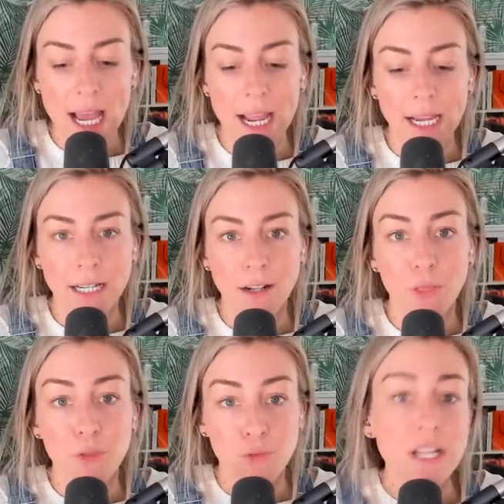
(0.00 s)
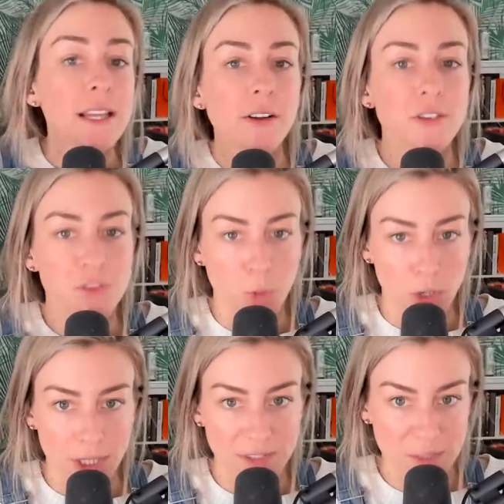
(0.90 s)
and three years
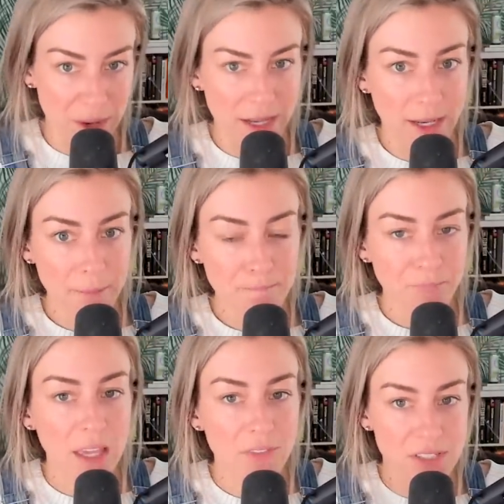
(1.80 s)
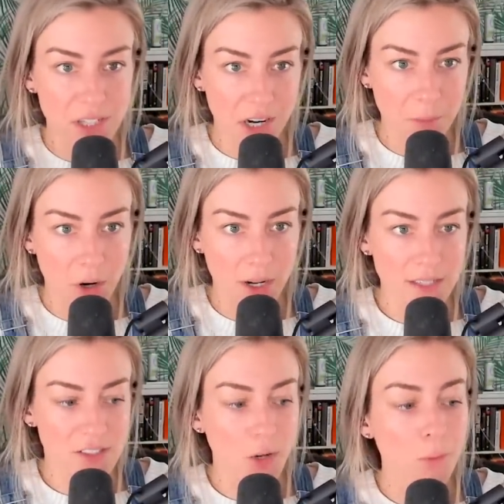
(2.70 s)
worth of spending in the stock
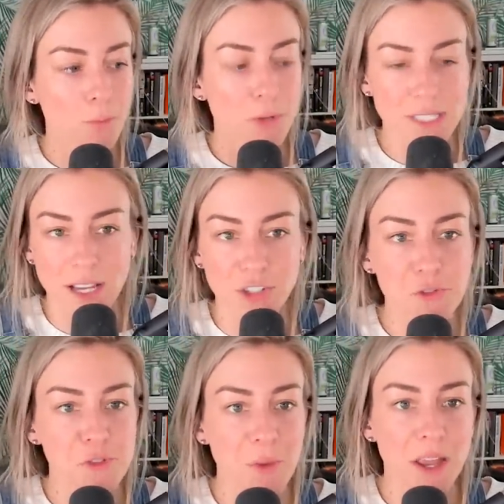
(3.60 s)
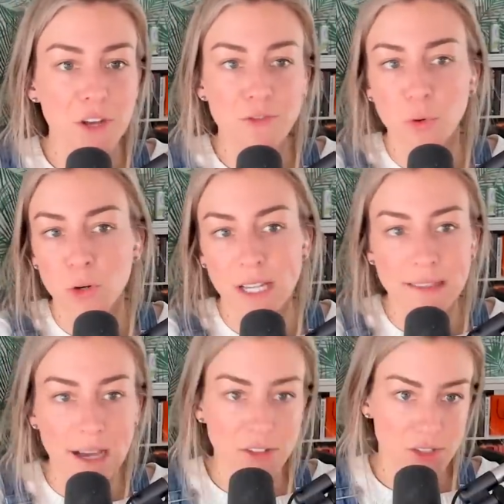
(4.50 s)
market. So pretend you spend
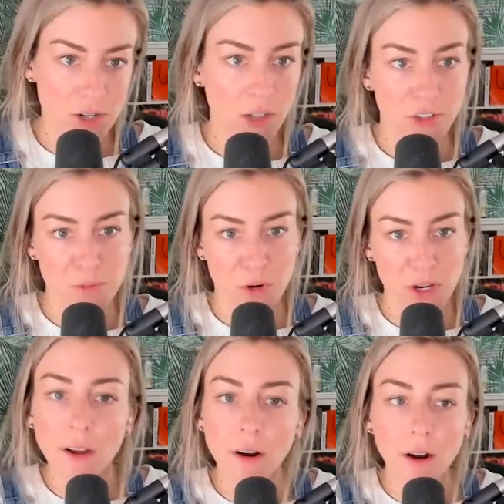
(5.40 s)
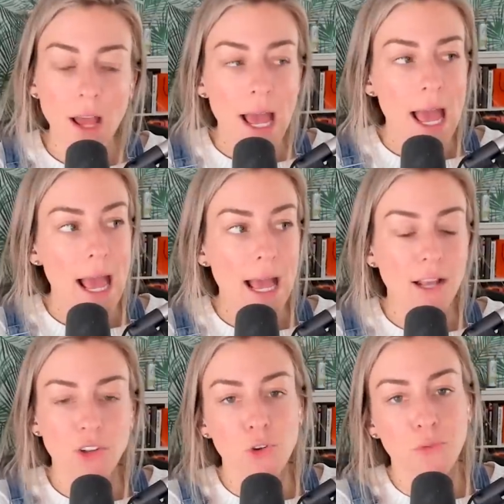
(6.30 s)
$40,000 per year
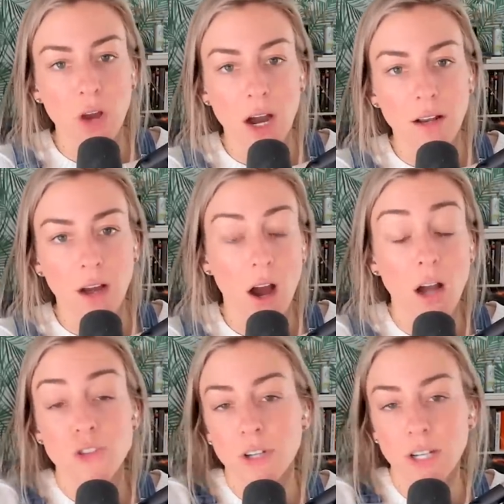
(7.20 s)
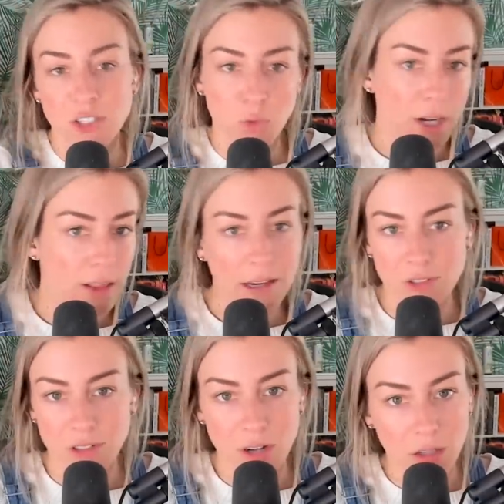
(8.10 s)
and you've got
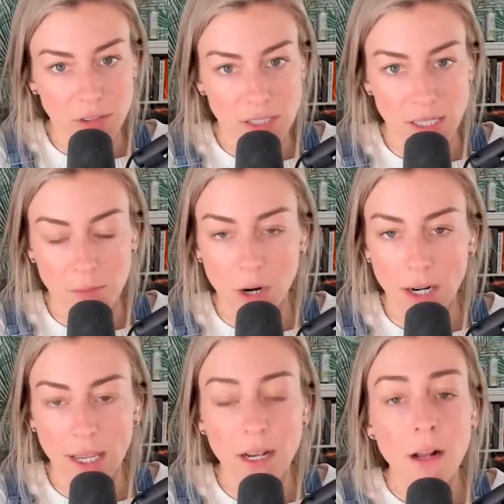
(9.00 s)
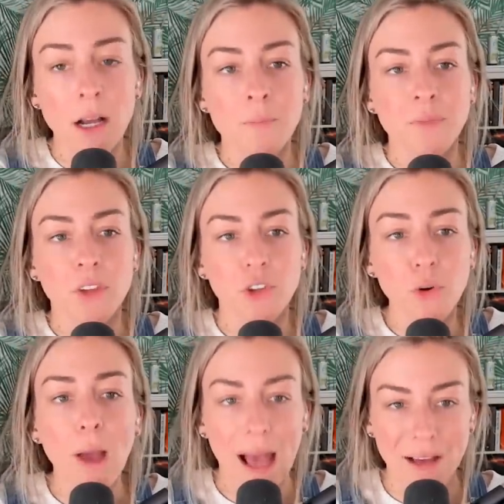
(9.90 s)
$120,000 in the market.
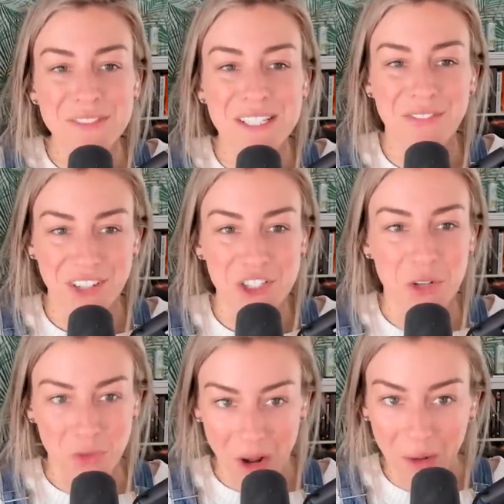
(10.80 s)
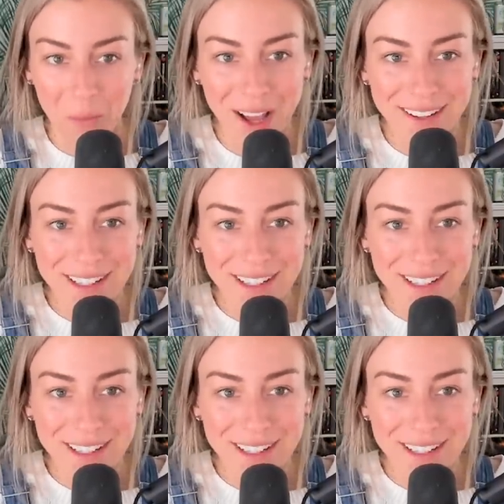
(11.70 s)
You have sufficient runway.